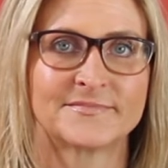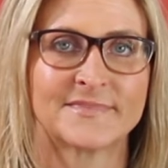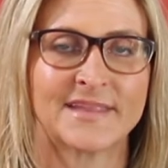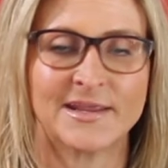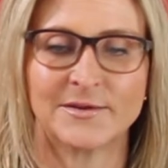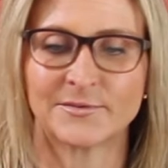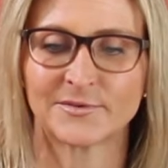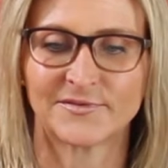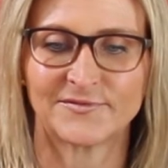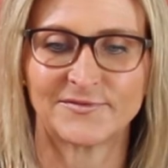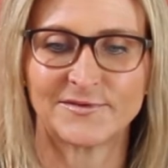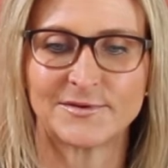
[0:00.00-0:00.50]

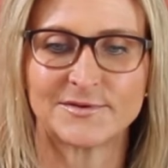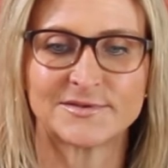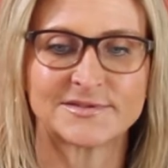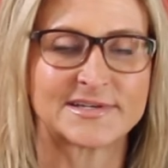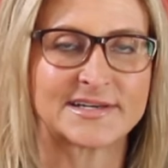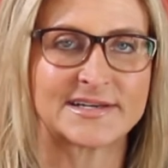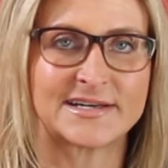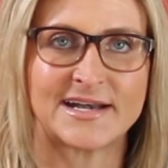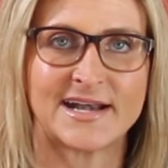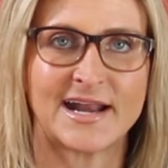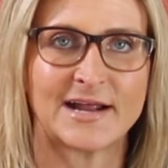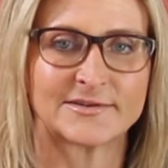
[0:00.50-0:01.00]
He refused
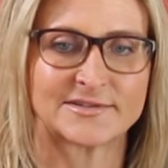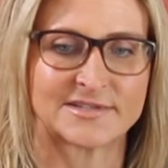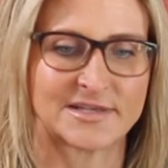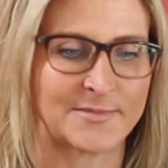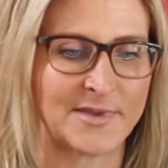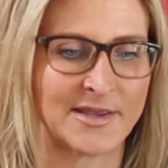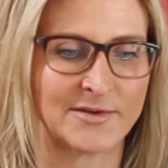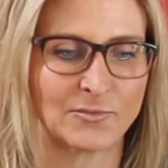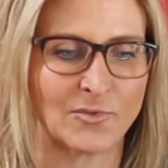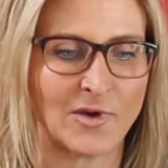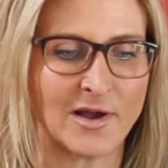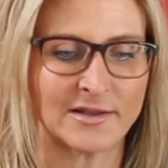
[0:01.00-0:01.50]
to denounce them,
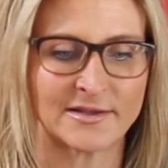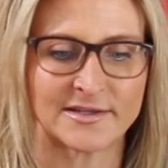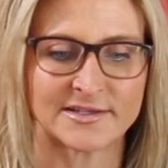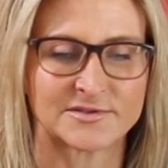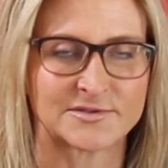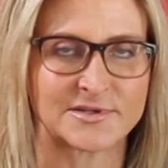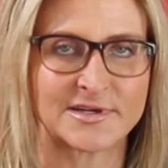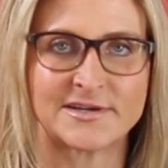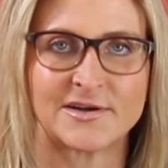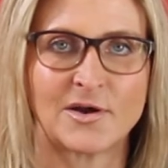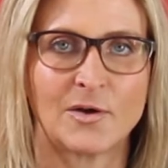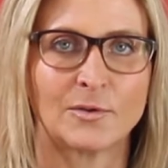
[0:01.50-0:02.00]
and Wallace
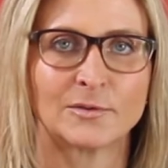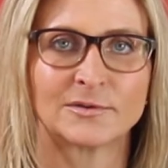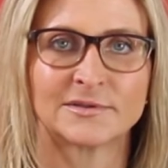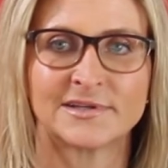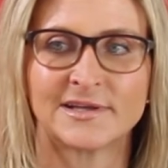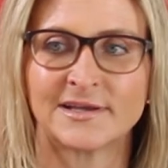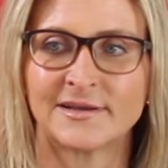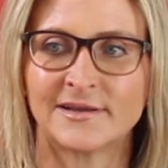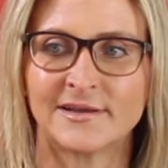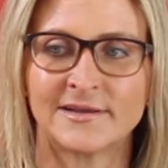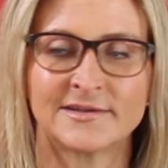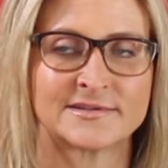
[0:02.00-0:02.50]
didn't hold
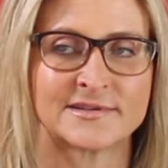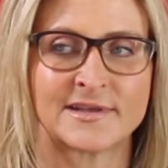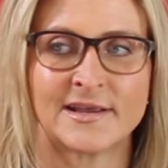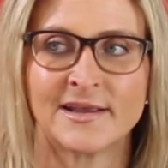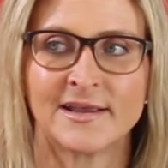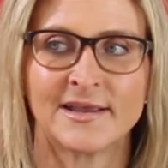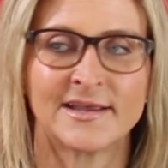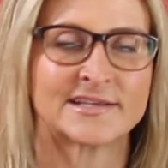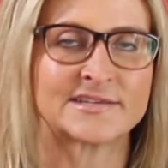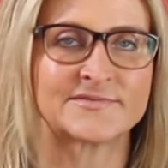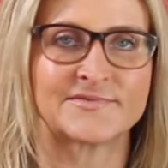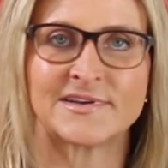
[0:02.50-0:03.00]
his
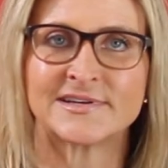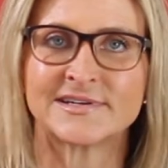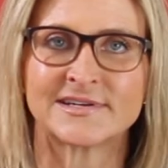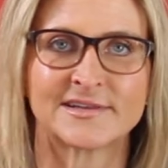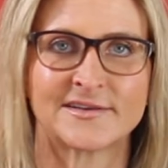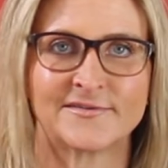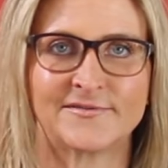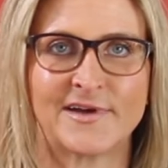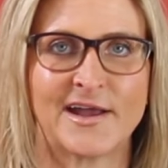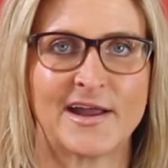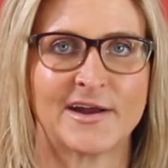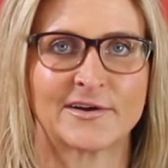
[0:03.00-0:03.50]
feet to
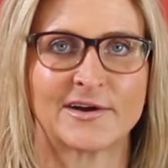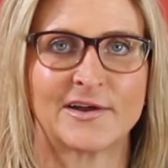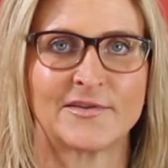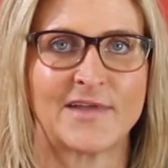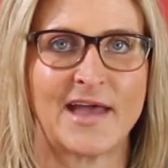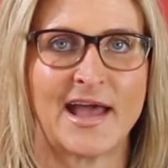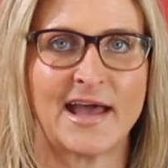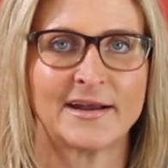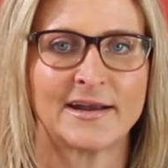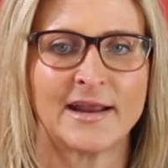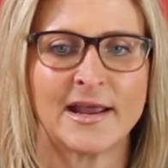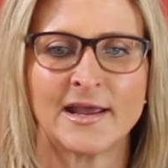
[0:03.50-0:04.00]
the fire on
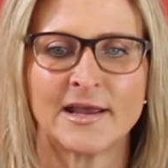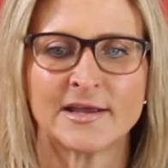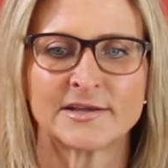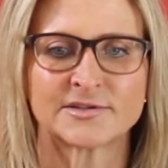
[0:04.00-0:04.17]
that.